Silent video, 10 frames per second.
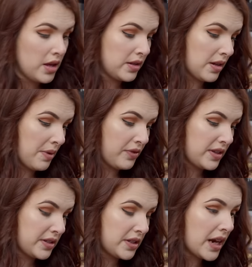some of the
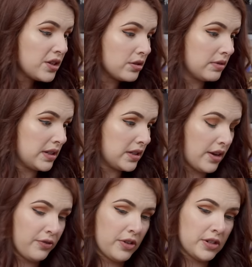stationery
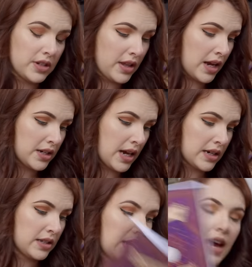stuff, and that
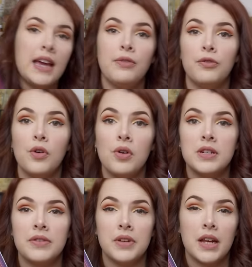had the A4
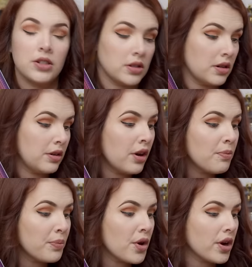divination
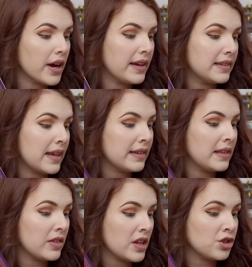notebook. It says
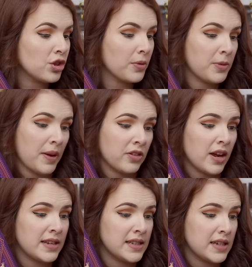that this shop
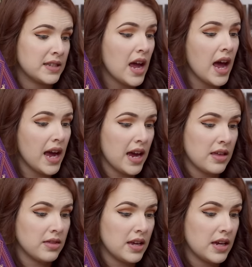specializes
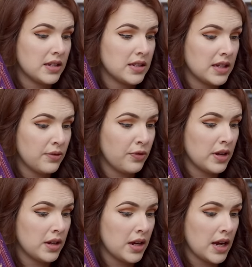in the
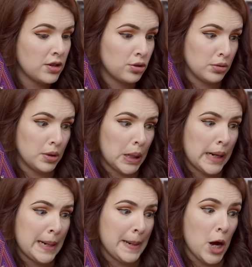divinatory